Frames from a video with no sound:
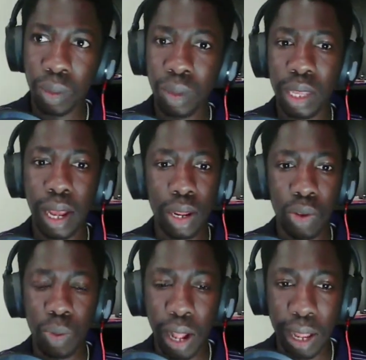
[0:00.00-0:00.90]
get
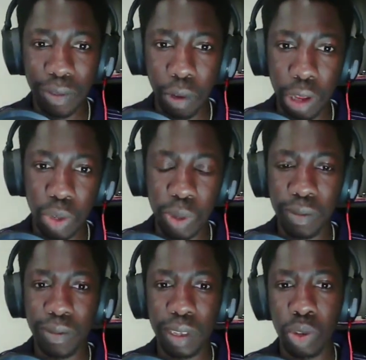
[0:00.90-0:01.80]
immunized for
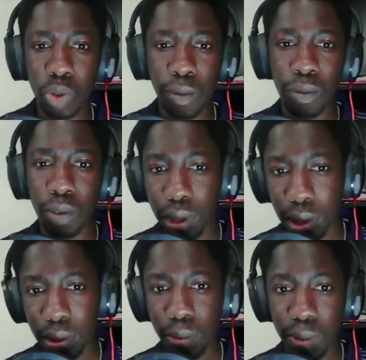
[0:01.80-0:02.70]
HPV to avoid
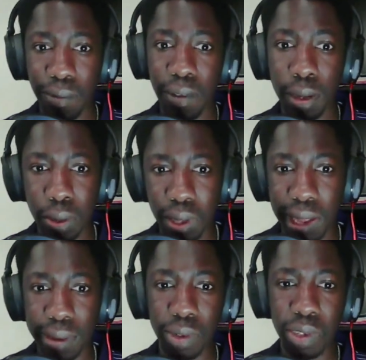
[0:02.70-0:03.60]
cervical
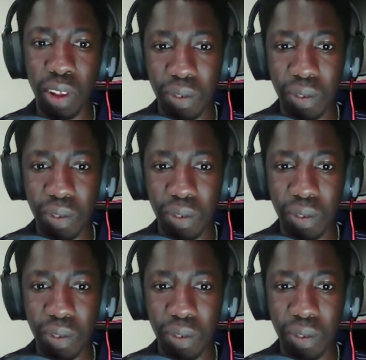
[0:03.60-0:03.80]
cancer, stuff